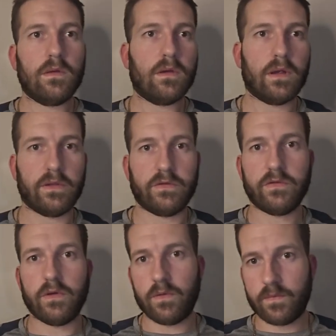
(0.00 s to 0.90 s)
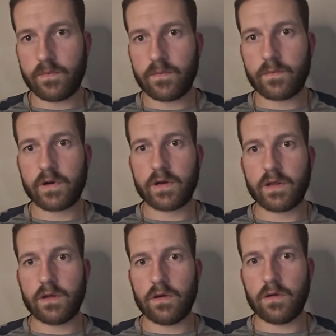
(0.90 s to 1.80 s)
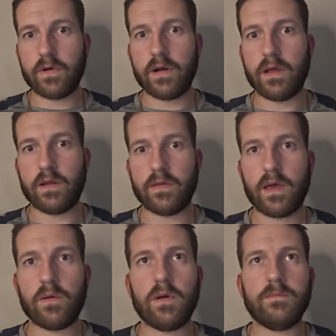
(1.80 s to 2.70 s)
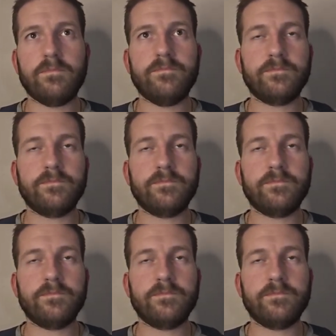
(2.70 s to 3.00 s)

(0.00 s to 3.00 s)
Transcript: All right, so we're going to go right ahead on that one.